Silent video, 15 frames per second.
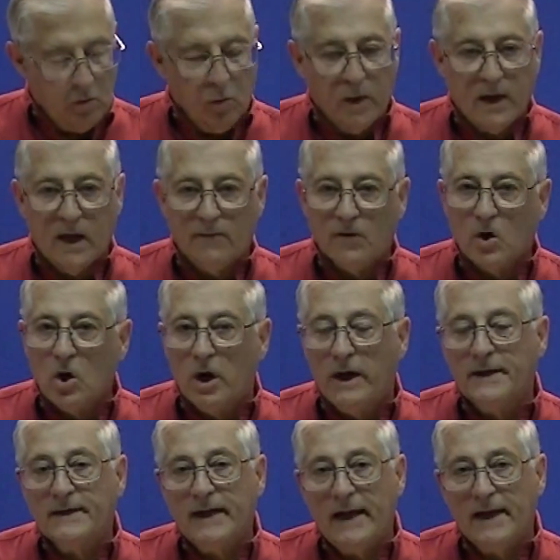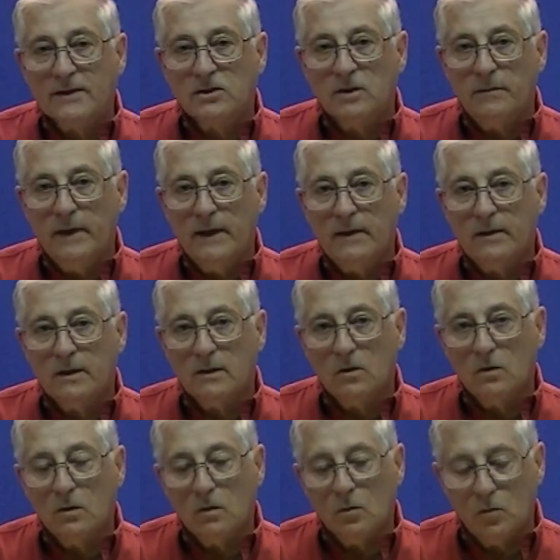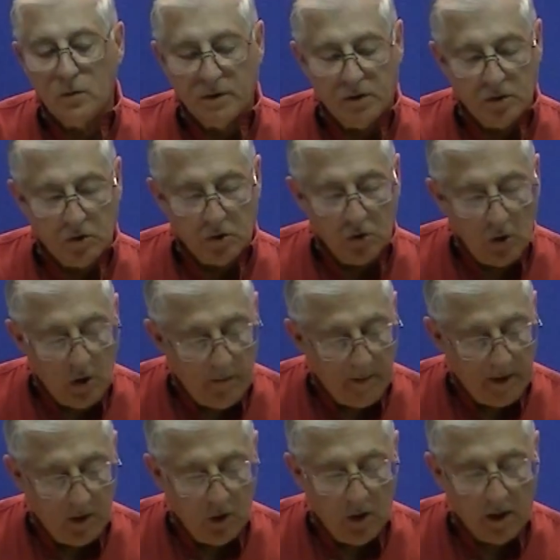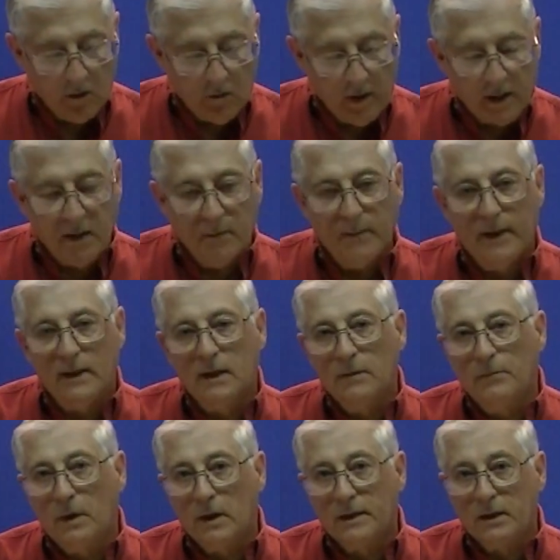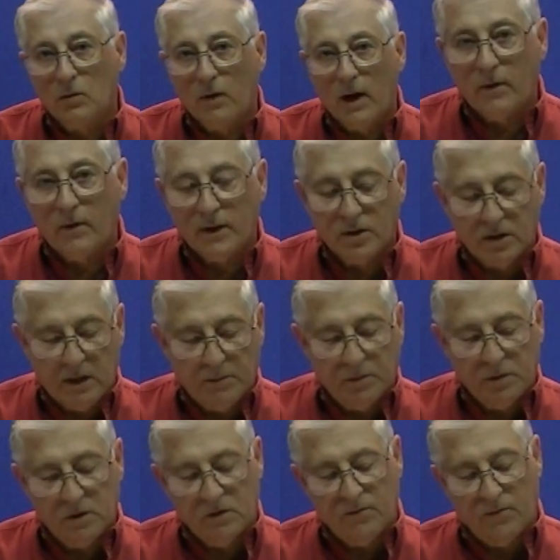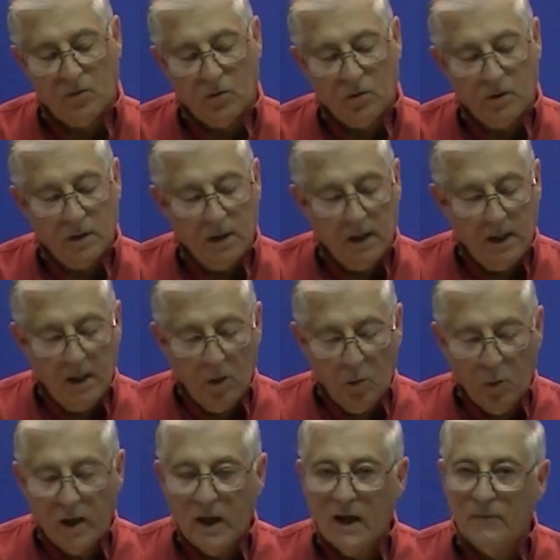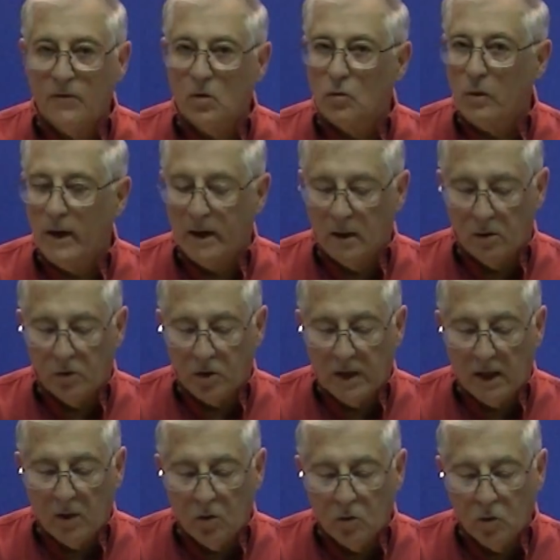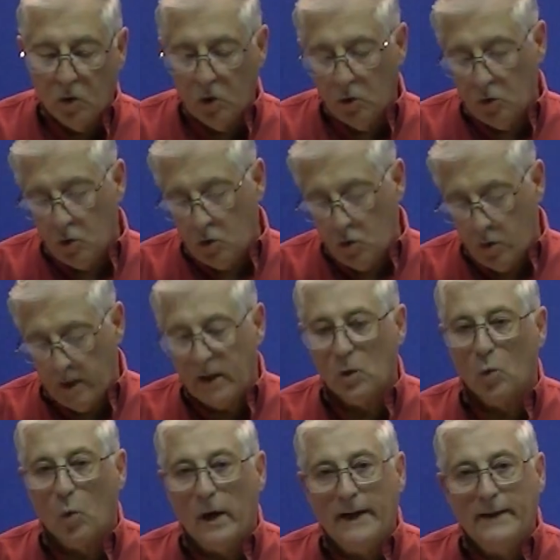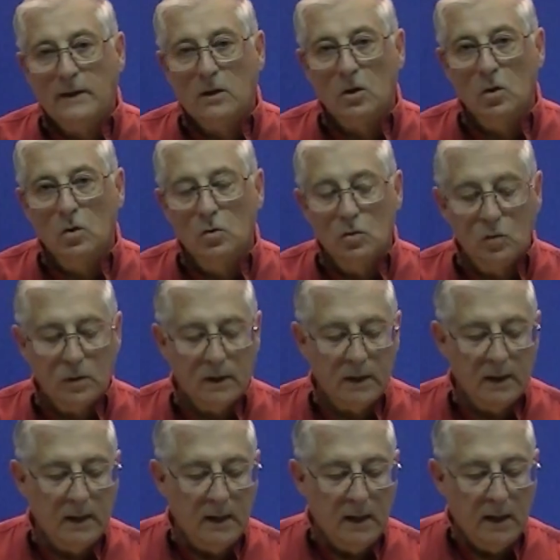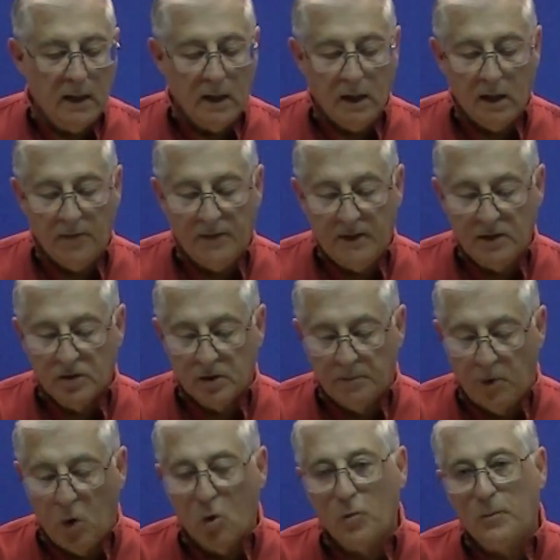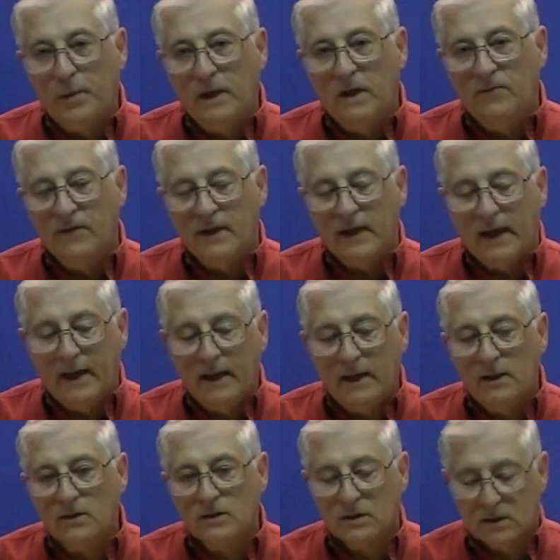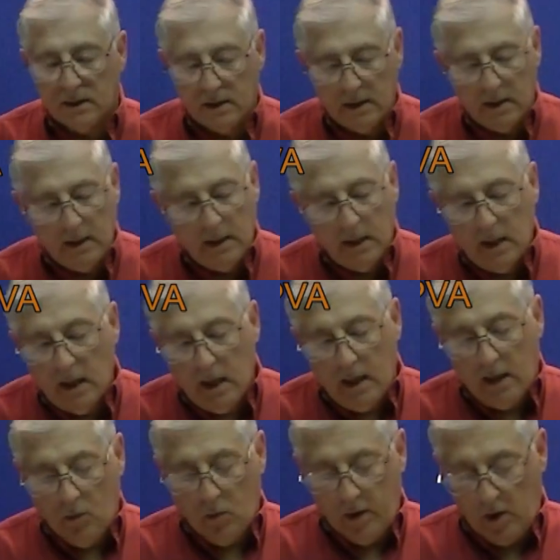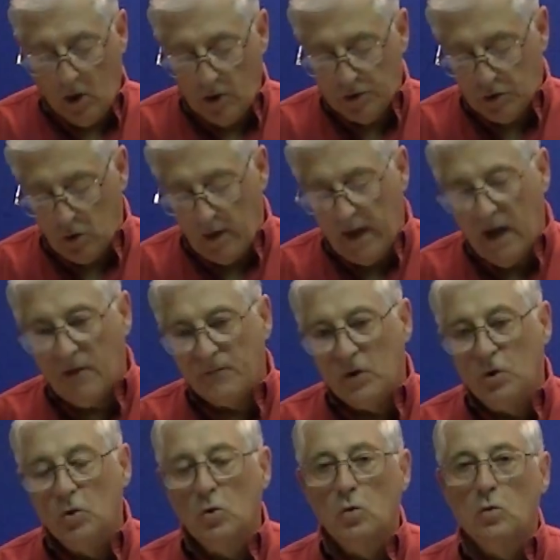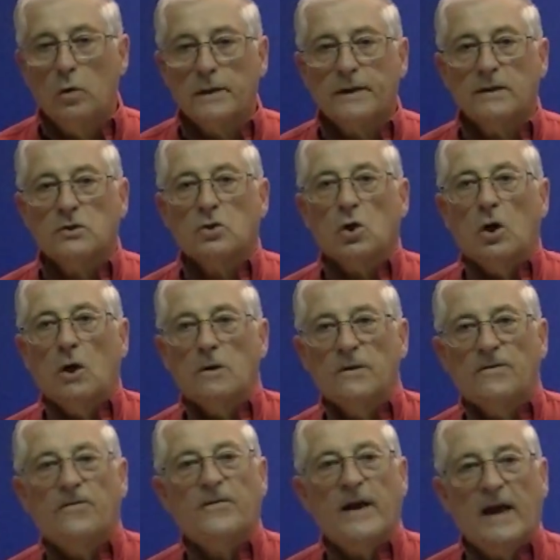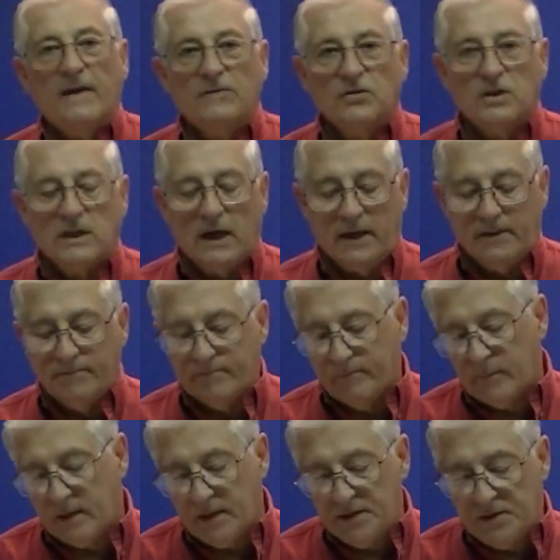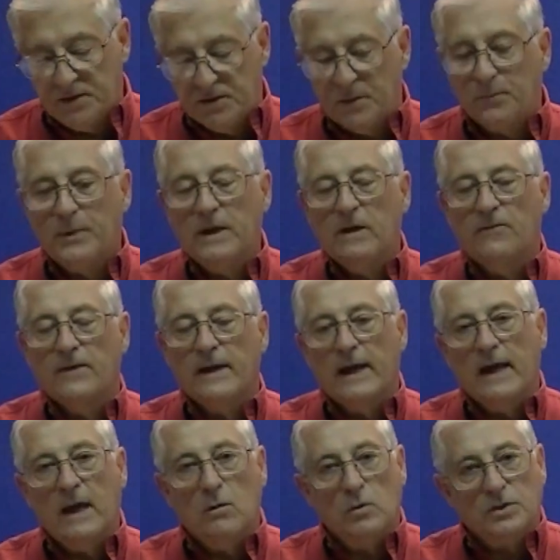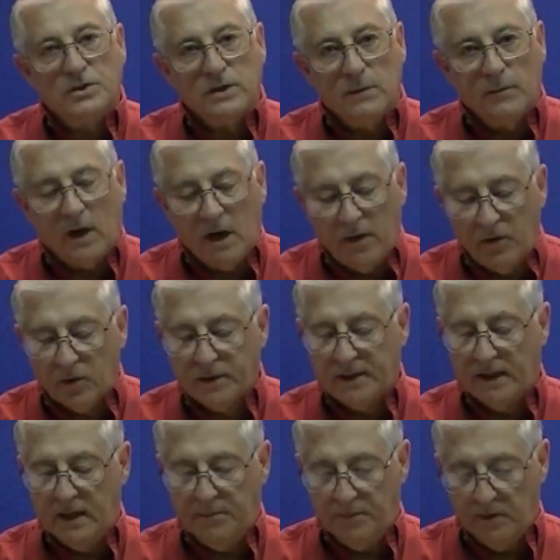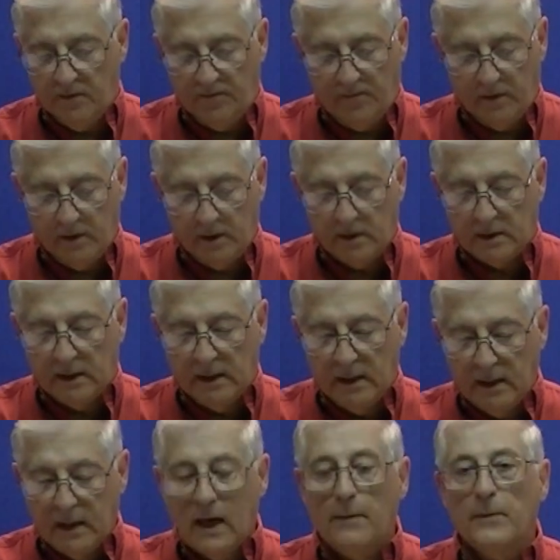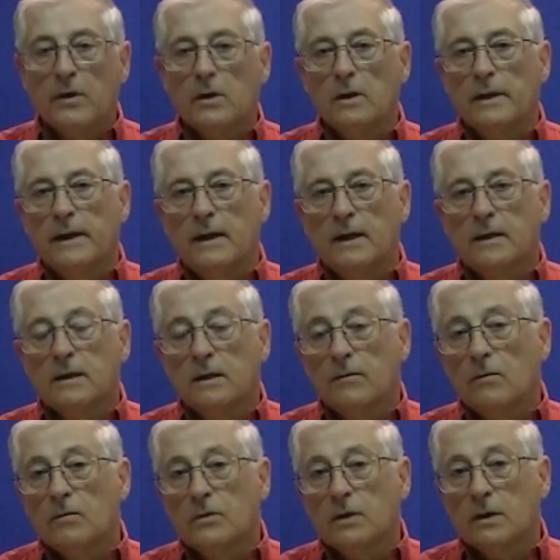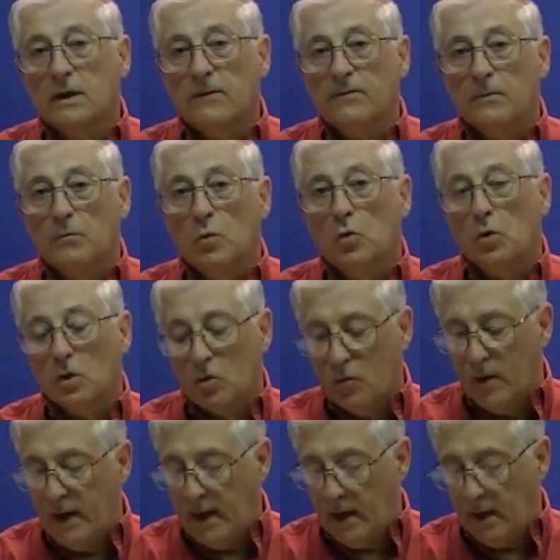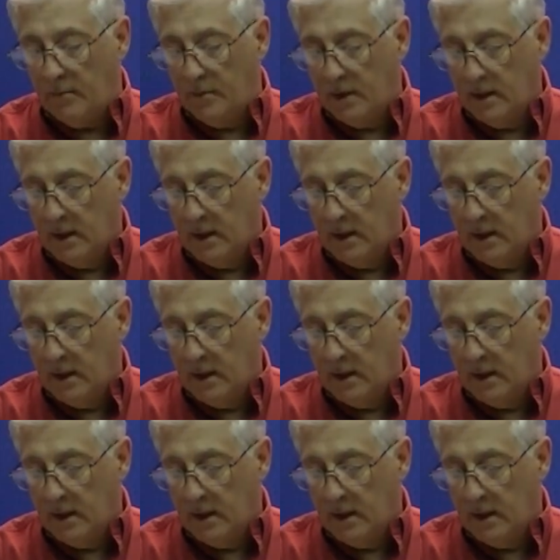We have a contact cement, which is normally not recommended, but there exceptions for it. We have your regular yellow glue and white glue. These are both PVAs, and we also have the new what is called a FAF set. This is a PVA with some other type of chemical in it to give it more grab.